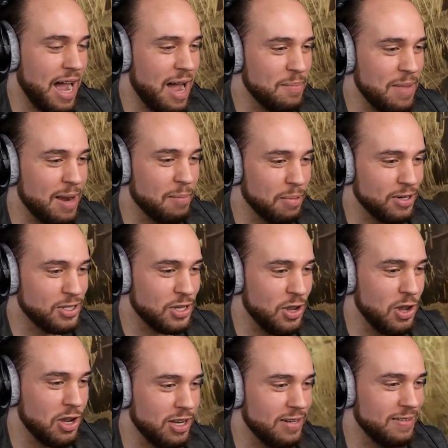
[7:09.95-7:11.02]
members so you
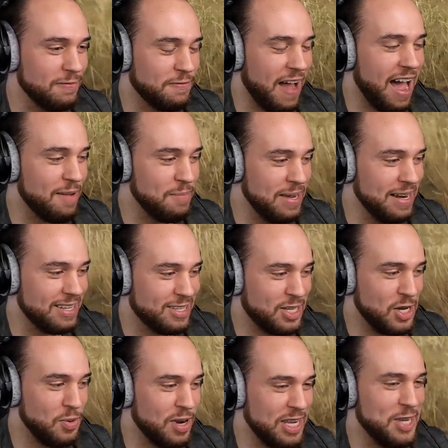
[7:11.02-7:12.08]
can 5 minutes do
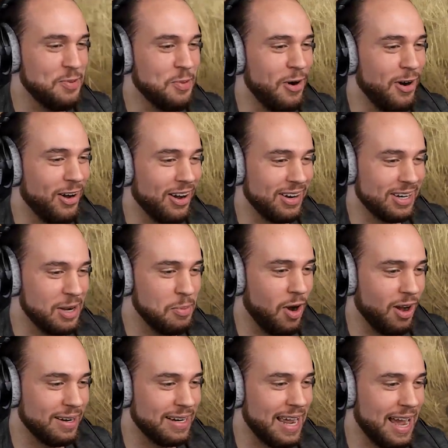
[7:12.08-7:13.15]
what you want. Come
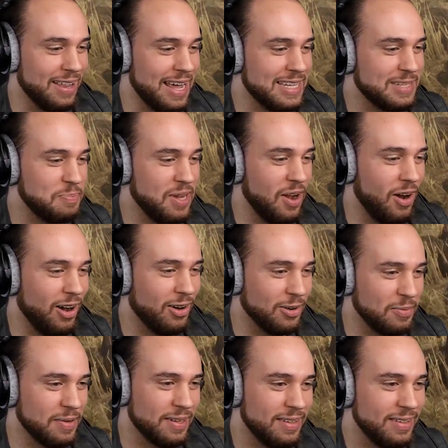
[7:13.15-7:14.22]
on now, that's beyond it.